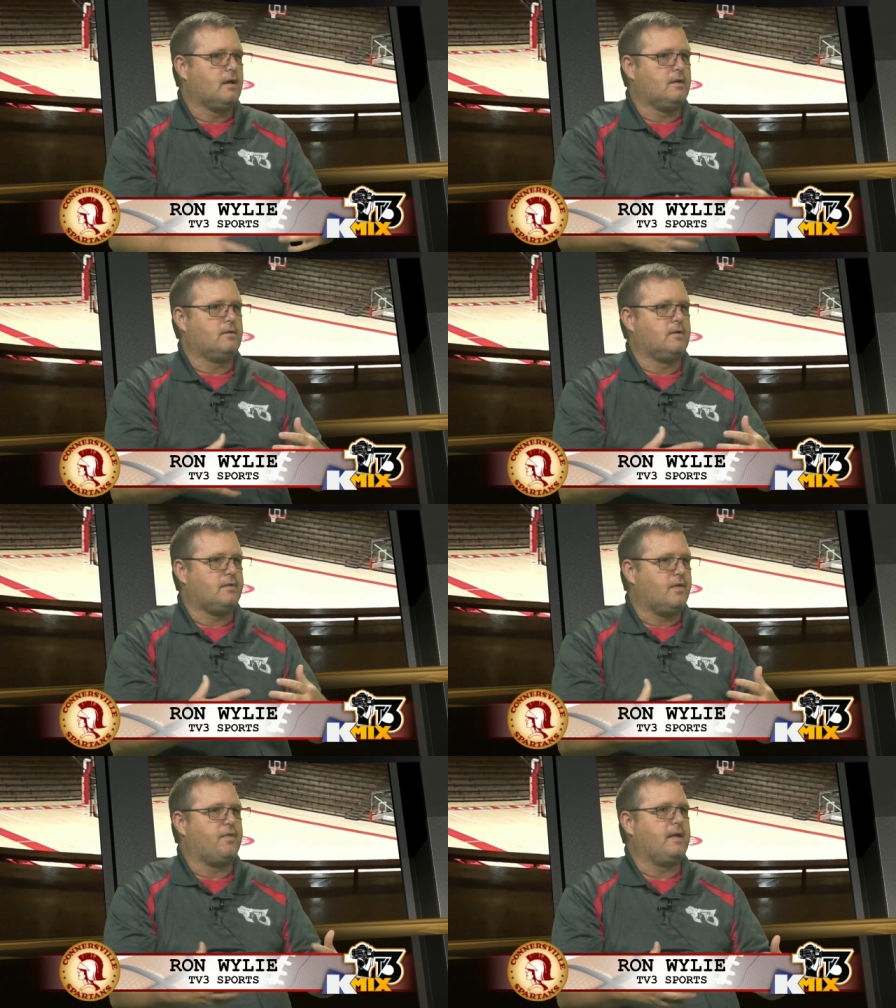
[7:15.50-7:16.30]
to,
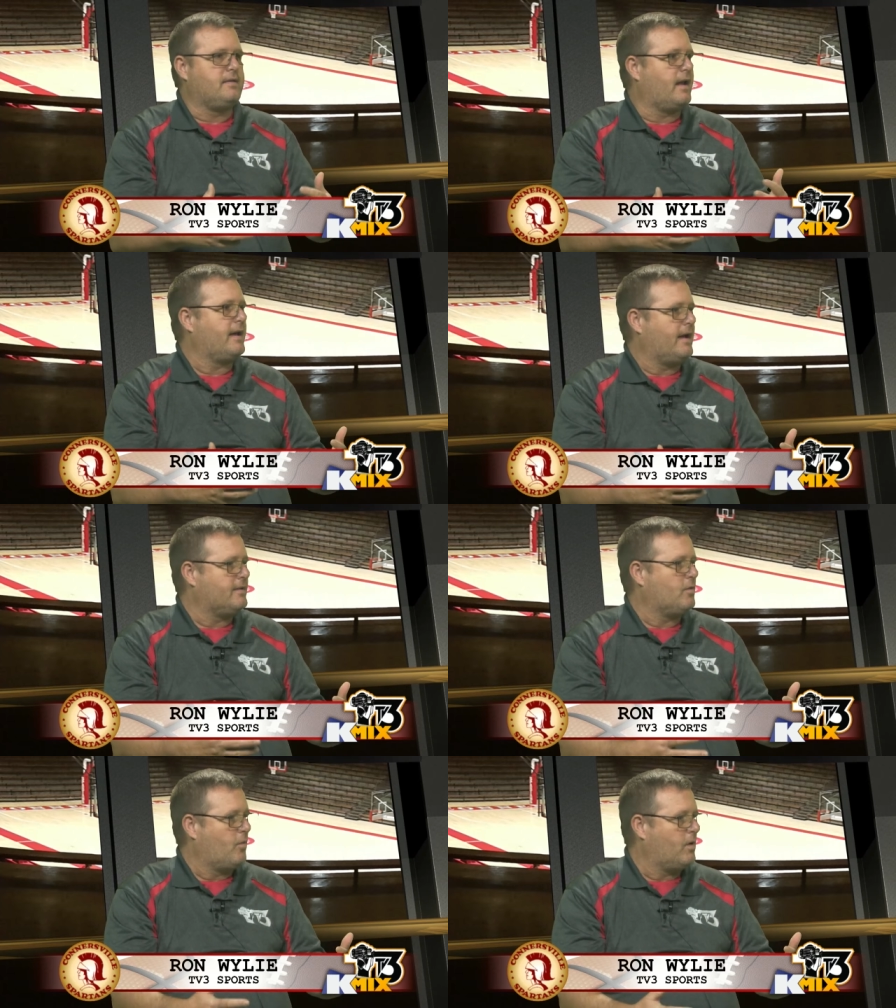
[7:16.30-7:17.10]
to, think that I
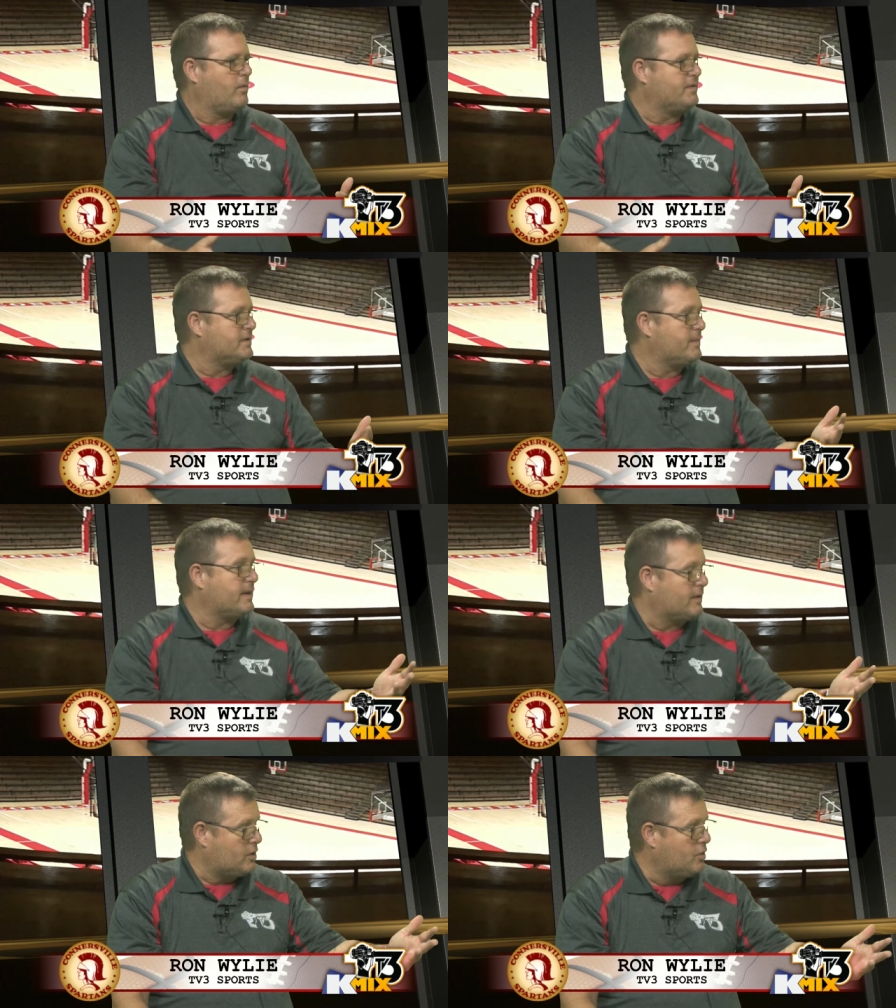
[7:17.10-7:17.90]
got to work with
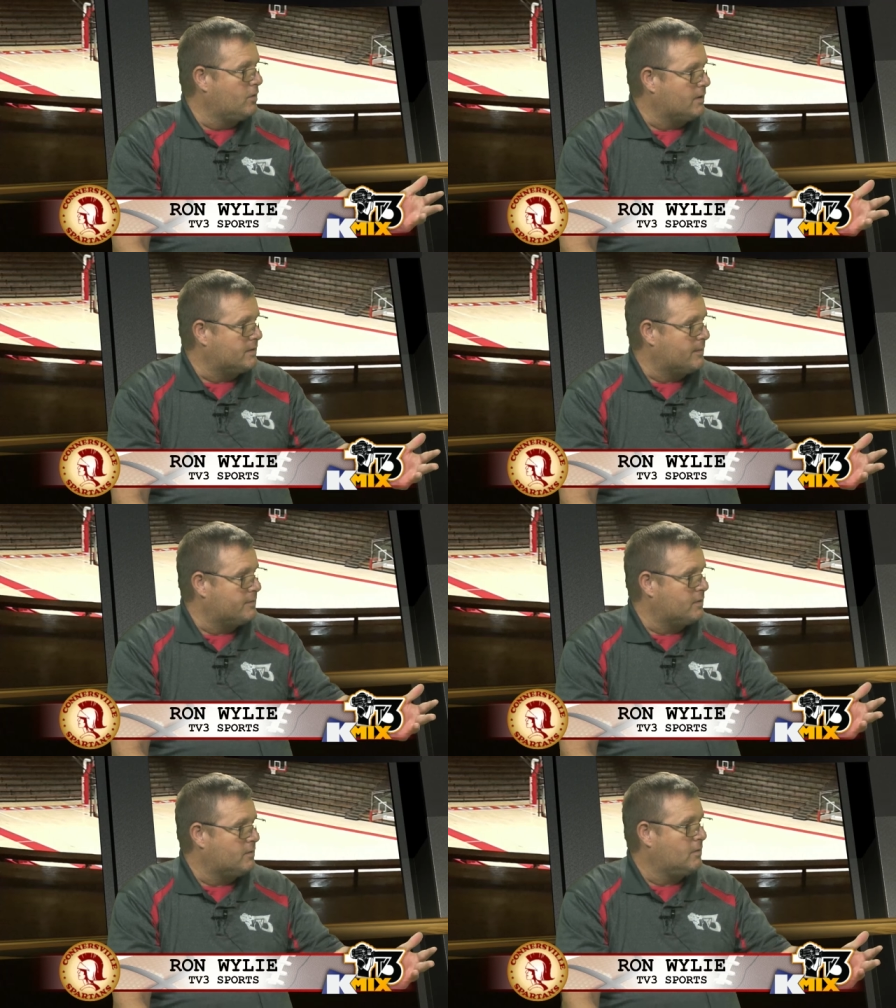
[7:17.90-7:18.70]
somebody that you looked up
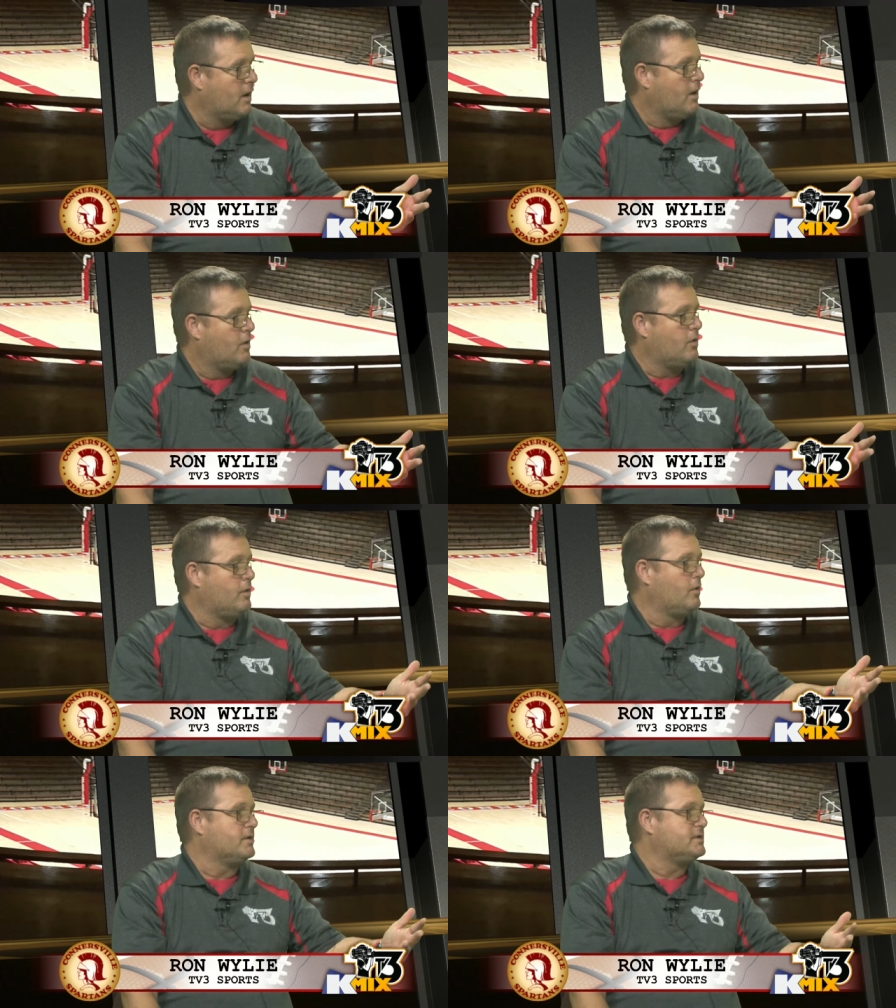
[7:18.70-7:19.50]
to, who
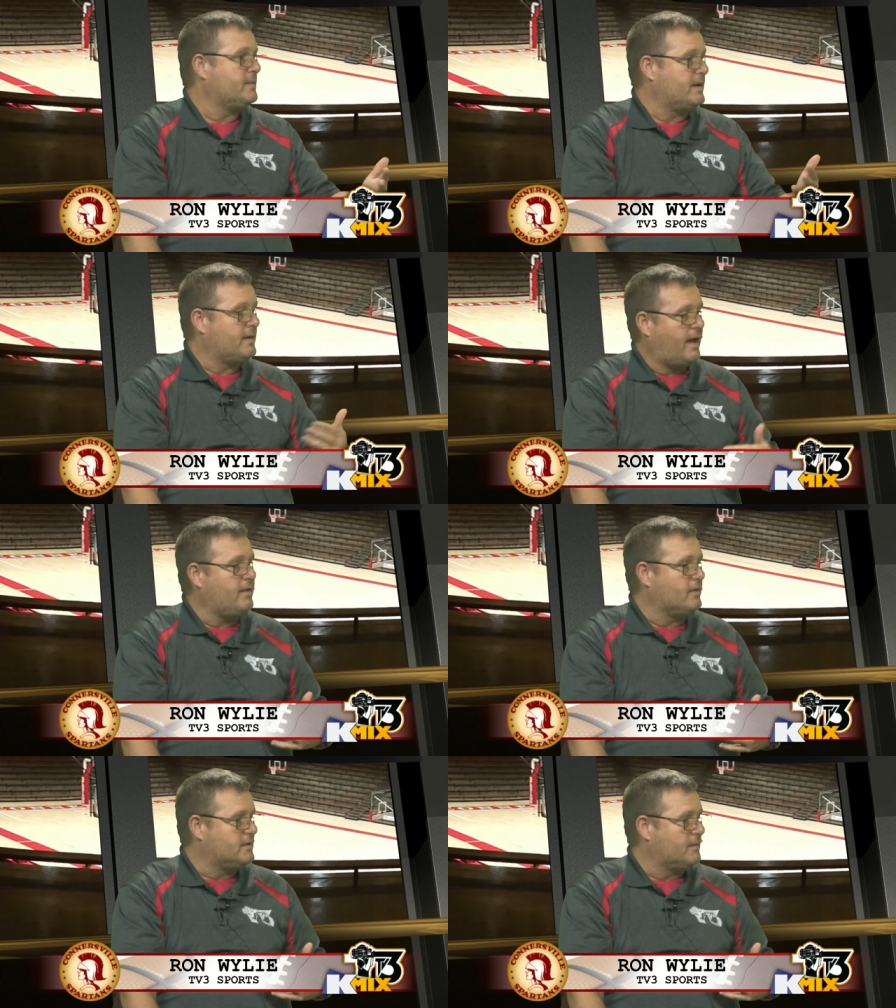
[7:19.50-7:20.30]
you were somebody that I
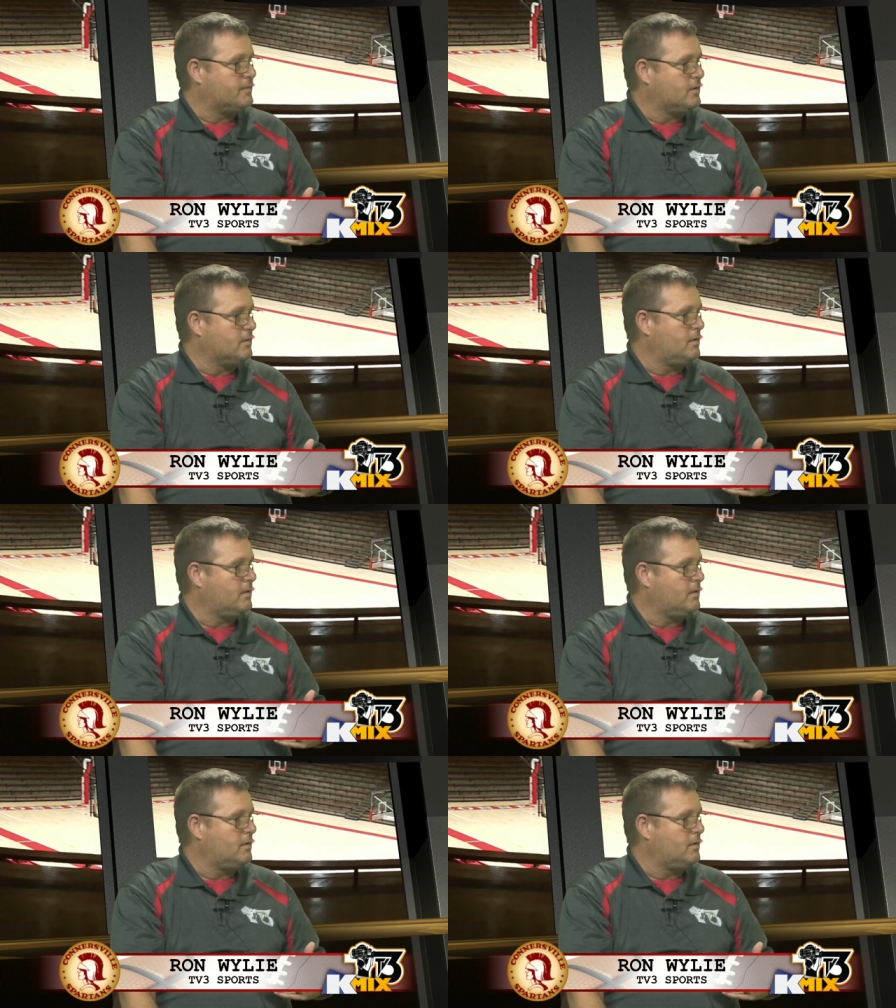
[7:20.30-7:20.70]
looked up to.